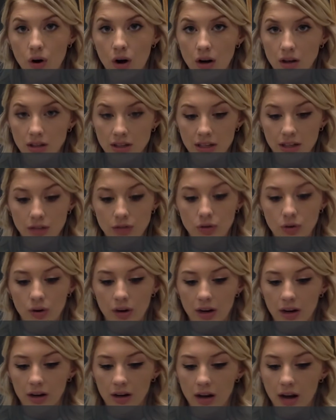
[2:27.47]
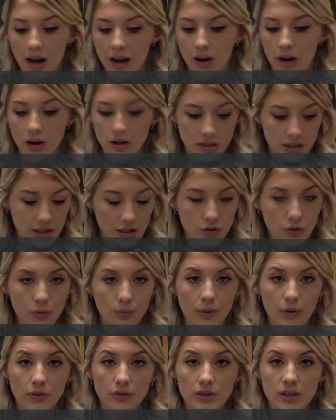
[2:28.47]
octahedral, and
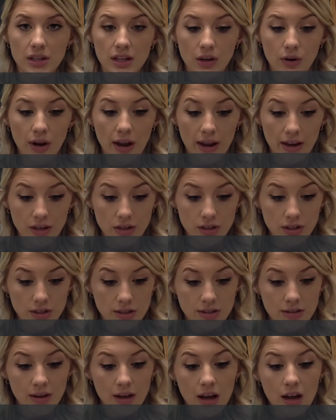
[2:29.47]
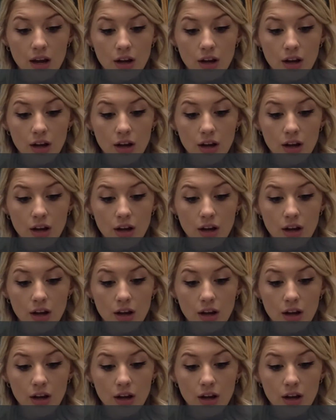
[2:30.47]
icosahedral protein cages.